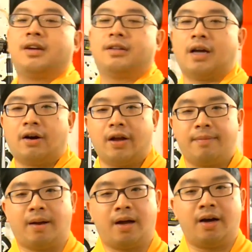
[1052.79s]
Now
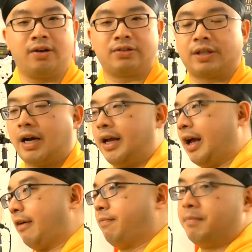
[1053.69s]
in my house, I
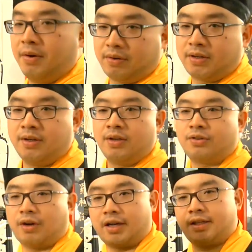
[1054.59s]
have milk.
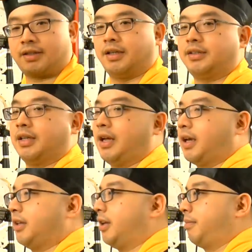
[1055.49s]
So I take this and I
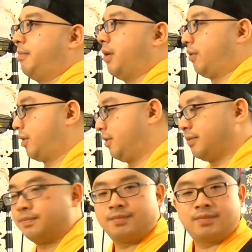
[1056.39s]
can take milk.
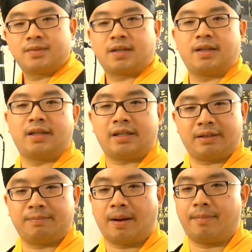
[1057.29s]
Okay, this
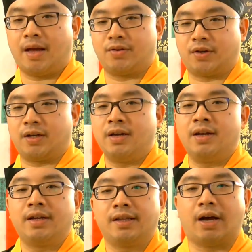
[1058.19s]
is my magic.
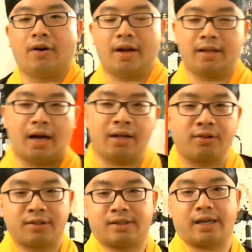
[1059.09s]
Now, and
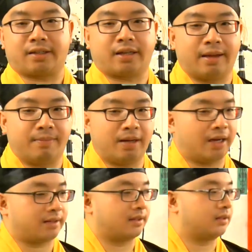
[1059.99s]
other sects can be
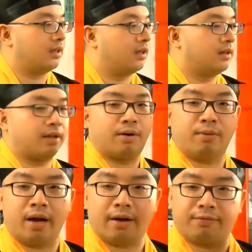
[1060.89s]
like this. Now
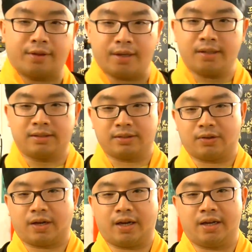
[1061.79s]
we have this,
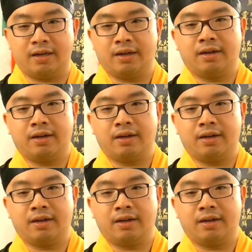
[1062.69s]
okay?